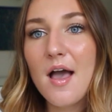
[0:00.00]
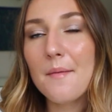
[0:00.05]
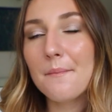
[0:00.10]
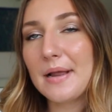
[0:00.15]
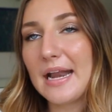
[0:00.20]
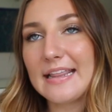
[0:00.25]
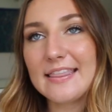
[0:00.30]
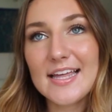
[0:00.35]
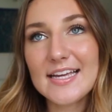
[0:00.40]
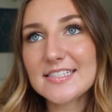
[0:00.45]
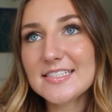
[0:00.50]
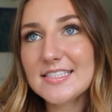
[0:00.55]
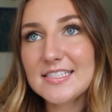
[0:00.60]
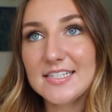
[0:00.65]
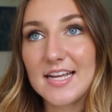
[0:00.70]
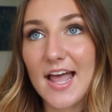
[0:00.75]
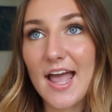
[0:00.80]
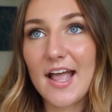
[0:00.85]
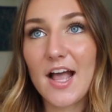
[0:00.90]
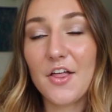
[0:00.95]
But at the end of the
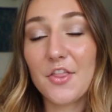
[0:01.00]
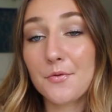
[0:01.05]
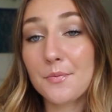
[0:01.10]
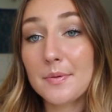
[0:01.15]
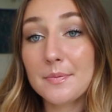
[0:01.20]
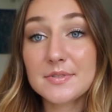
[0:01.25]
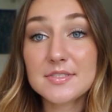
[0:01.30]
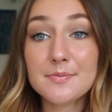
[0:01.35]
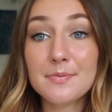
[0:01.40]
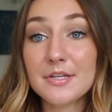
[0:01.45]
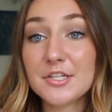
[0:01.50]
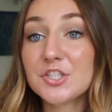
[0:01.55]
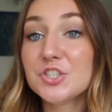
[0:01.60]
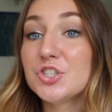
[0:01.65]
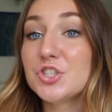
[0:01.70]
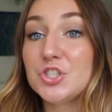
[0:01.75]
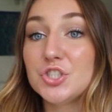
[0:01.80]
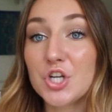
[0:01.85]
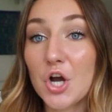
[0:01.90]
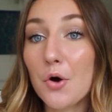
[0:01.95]
day, other people's
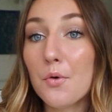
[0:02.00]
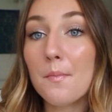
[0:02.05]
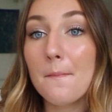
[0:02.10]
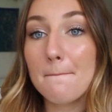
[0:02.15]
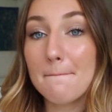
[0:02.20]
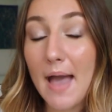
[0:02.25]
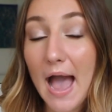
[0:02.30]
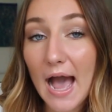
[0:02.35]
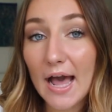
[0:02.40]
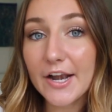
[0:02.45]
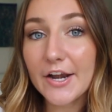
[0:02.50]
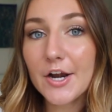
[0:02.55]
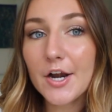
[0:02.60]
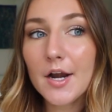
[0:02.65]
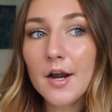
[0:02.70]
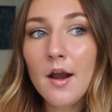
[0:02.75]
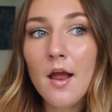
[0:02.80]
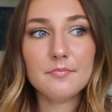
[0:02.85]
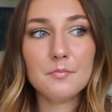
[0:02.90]
opinions don't matter.